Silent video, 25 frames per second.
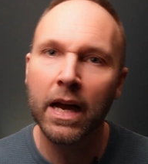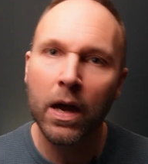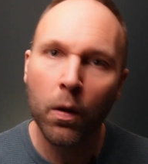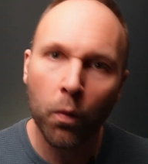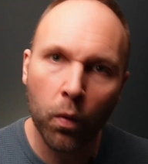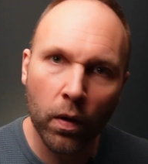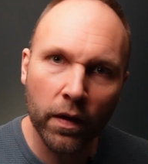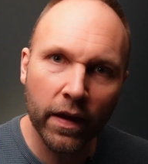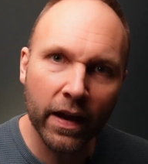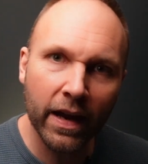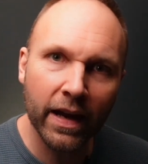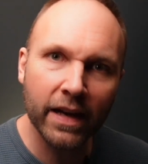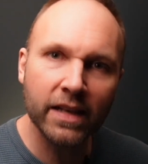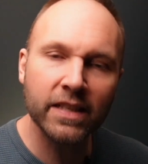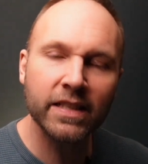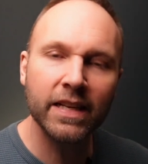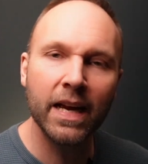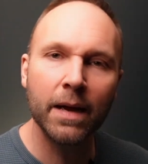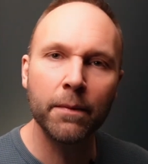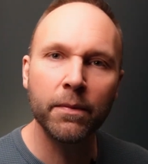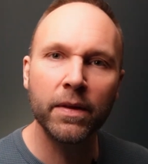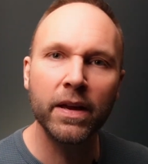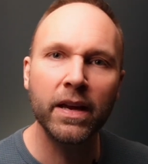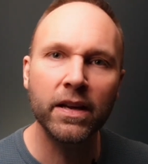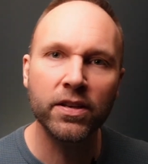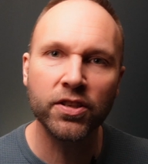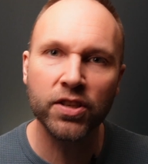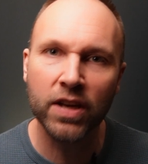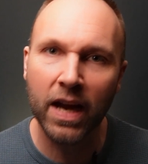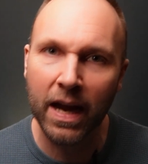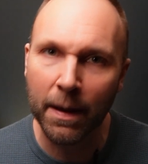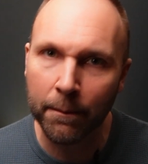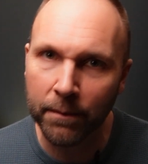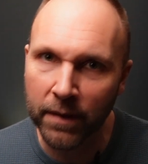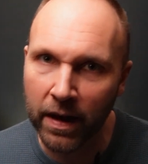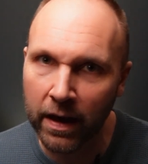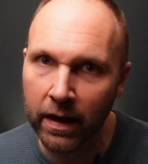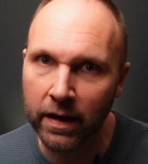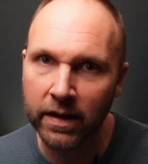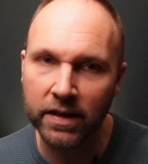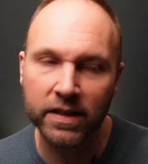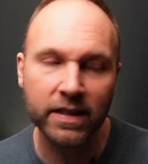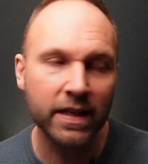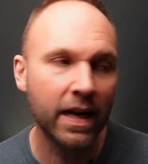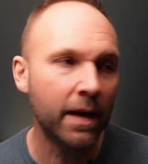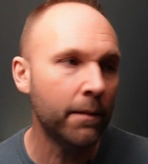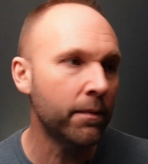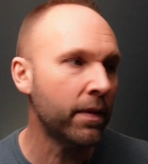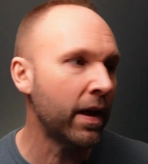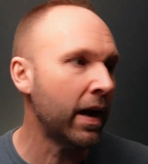Will they accept this? Yep, they'll
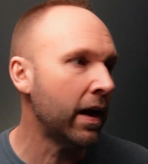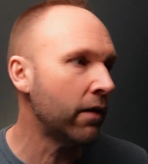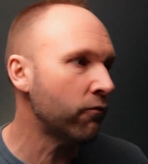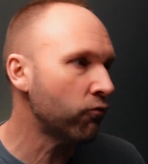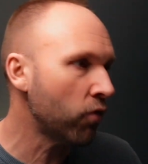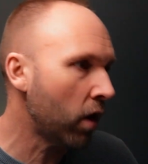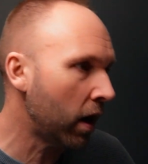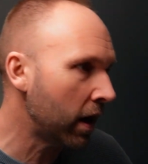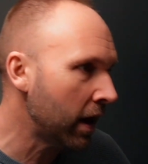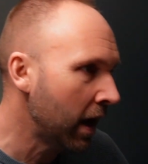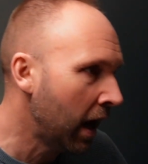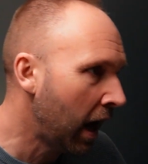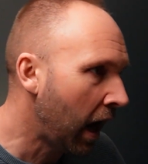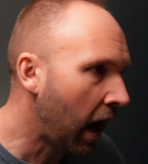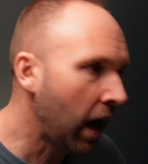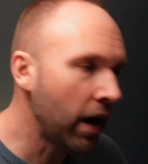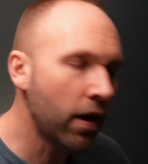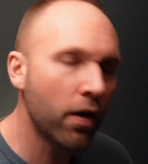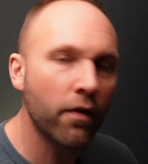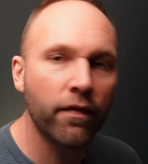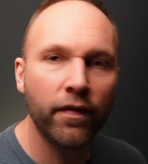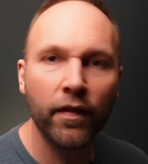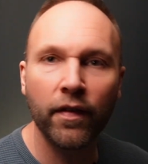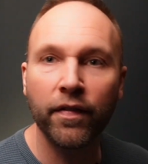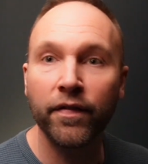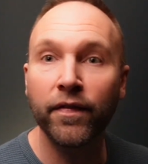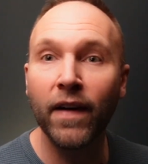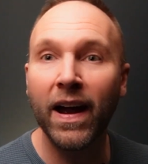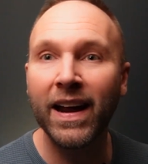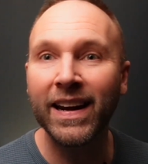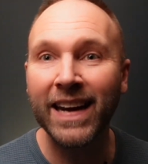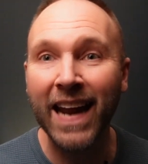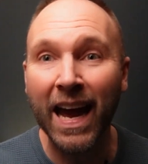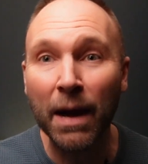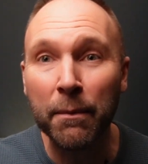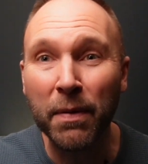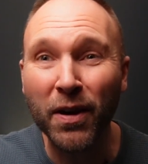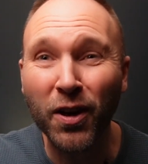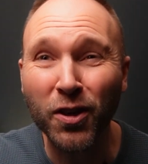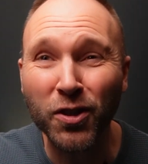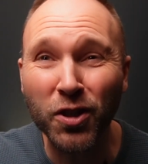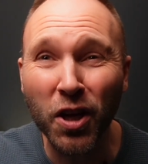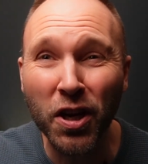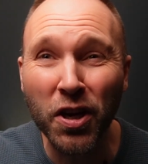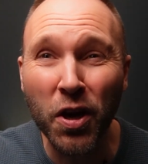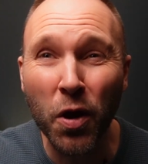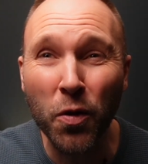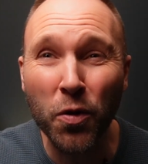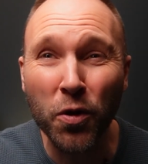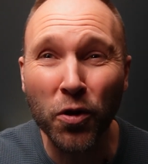accept that. Right, I know for a fact now because I
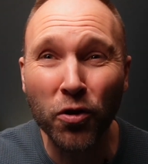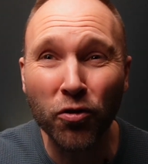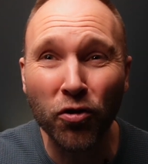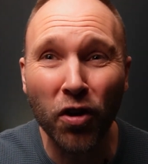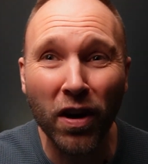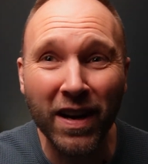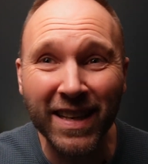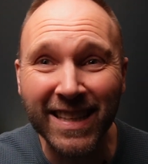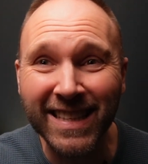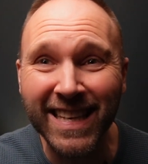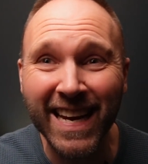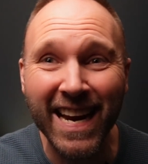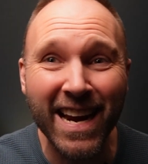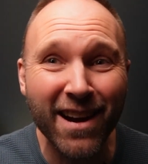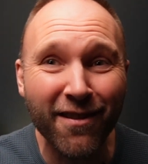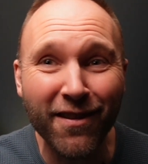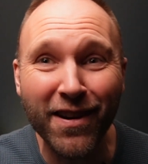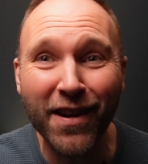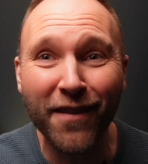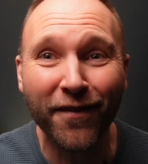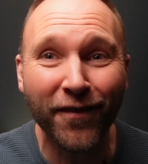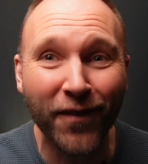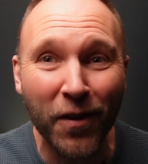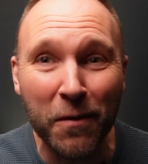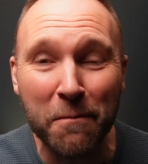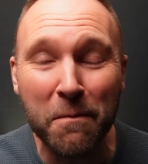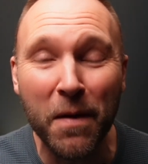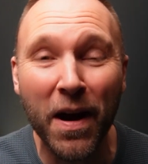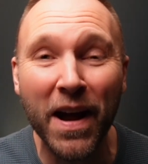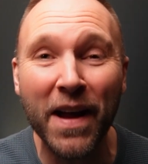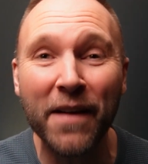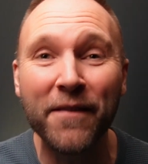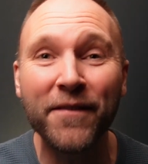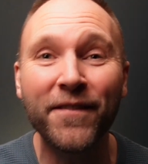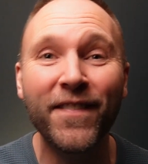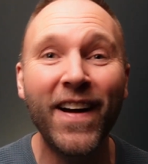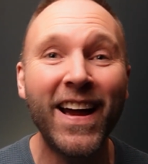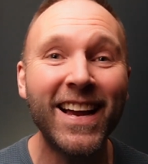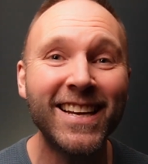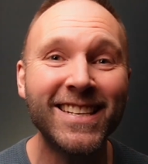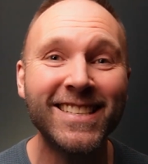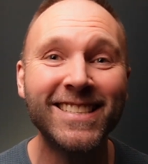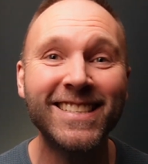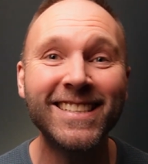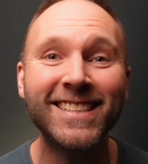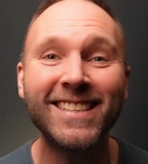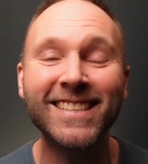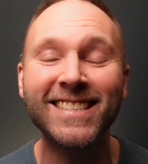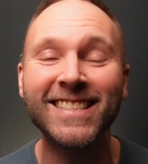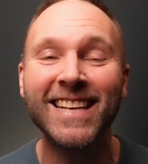know the criteria from my
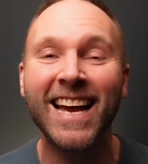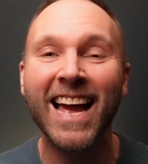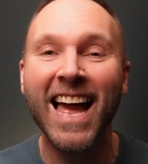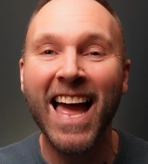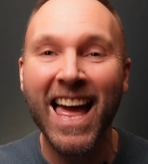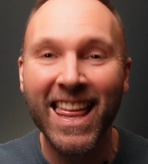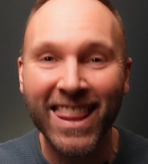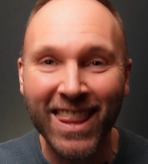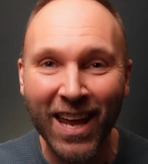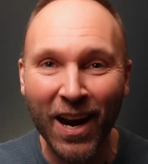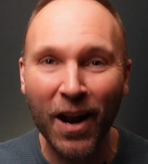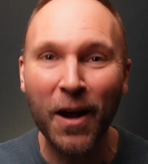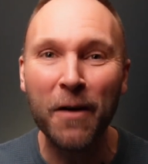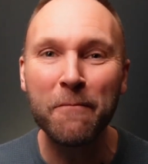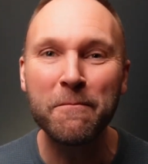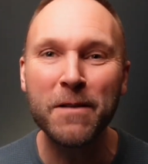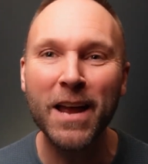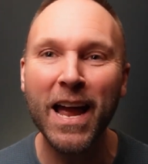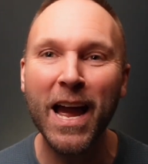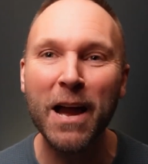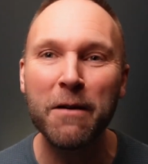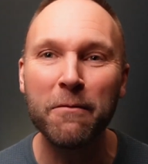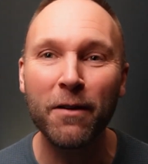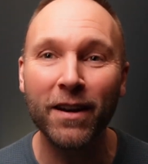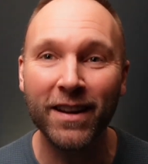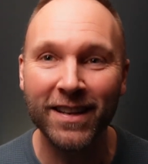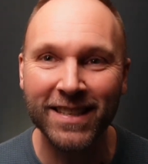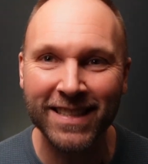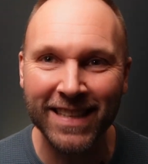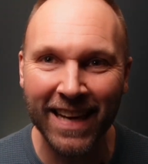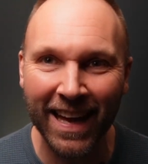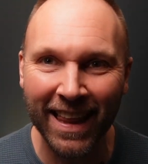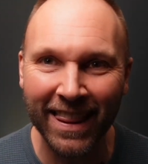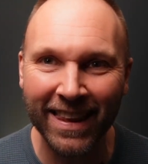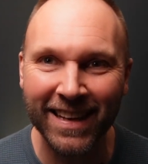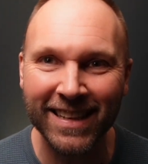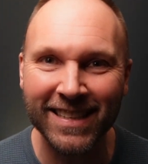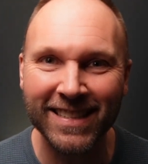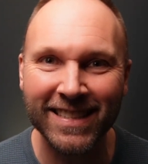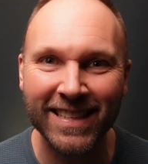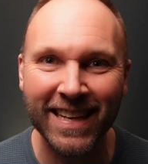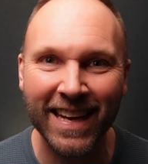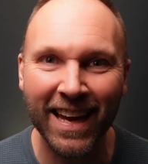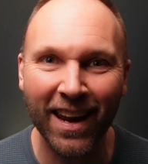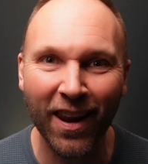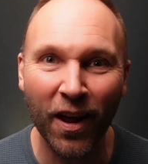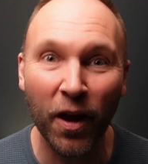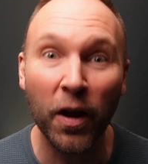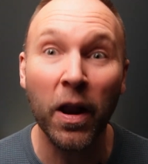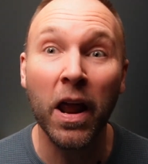investors that I'll be able to sell this
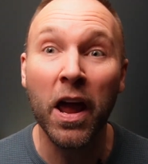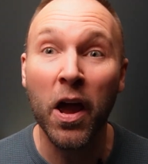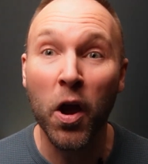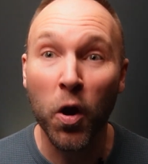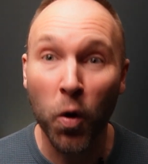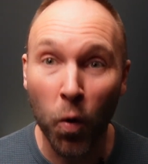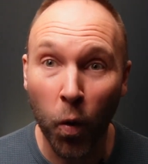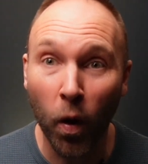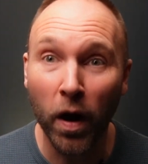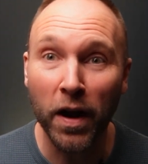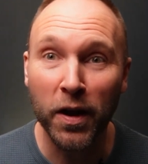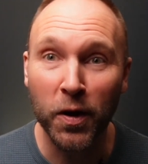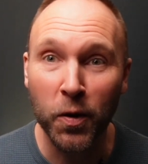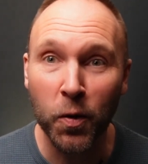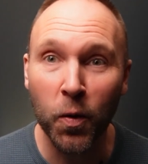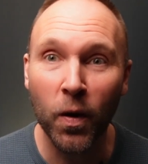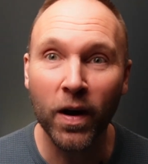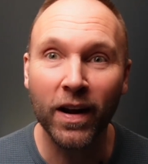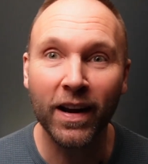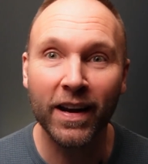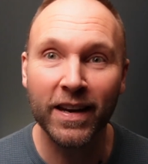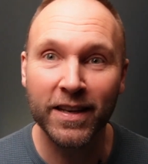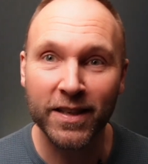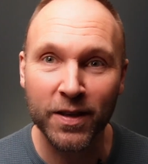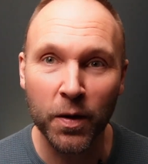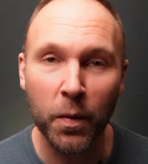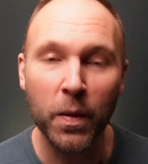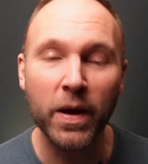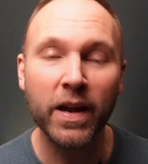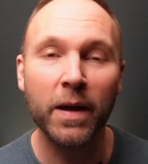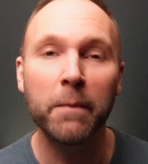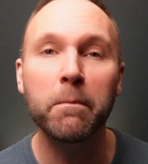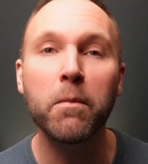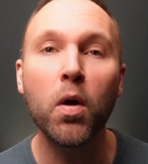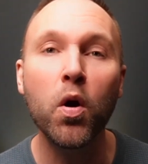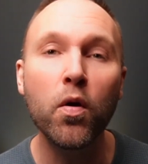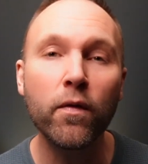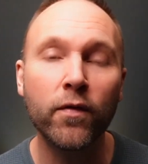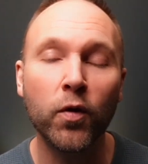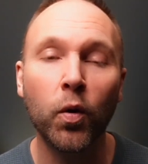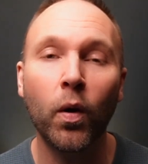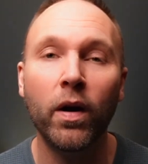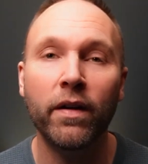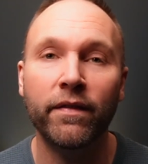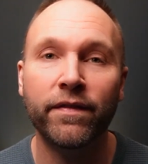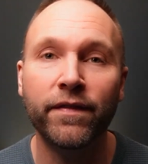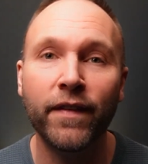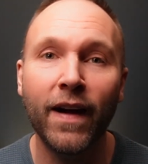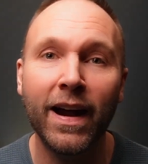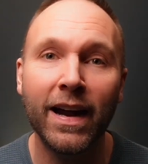deal on quite quickly. So we can move
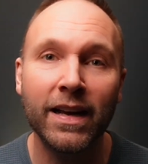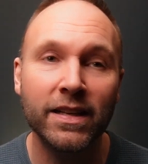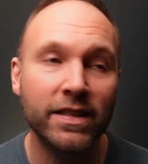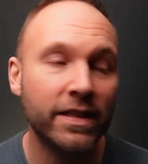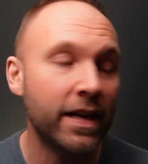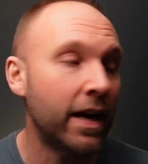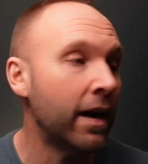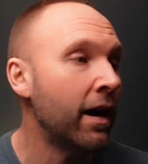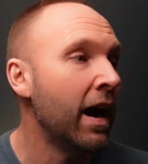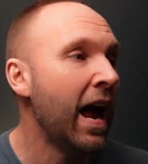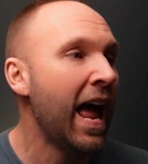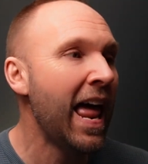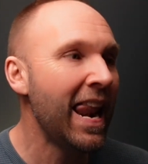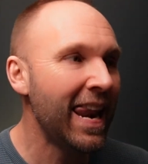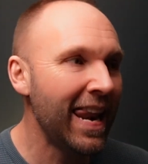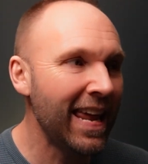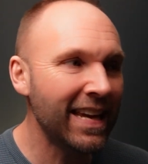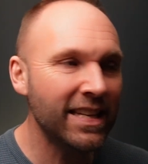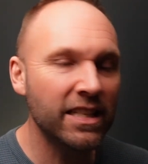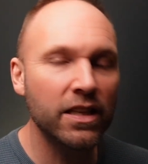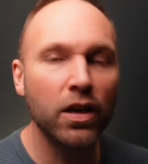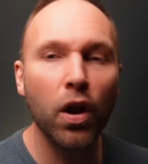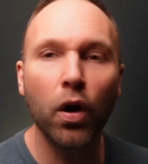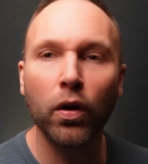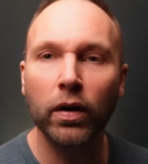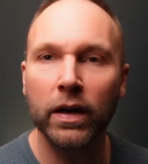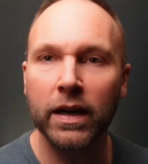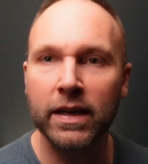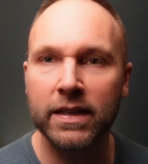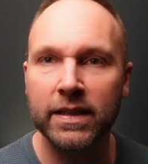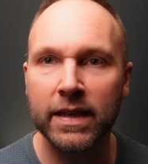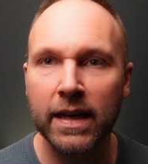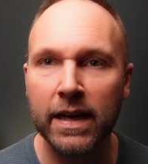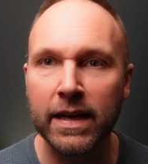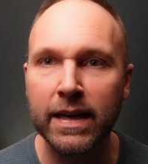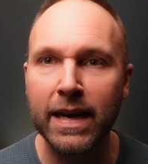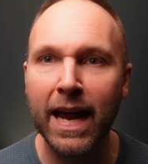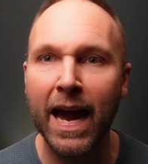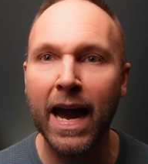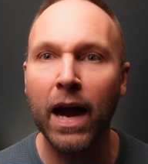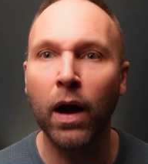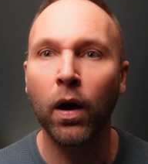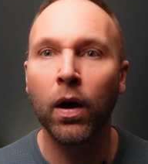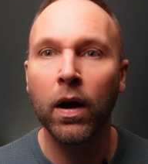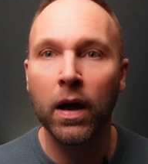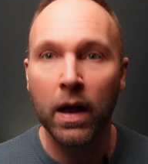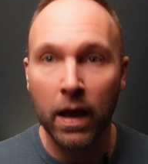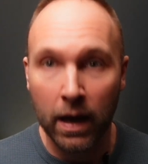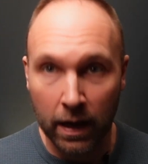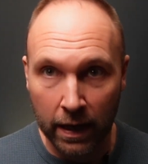quite fast here. Let's lock this in now.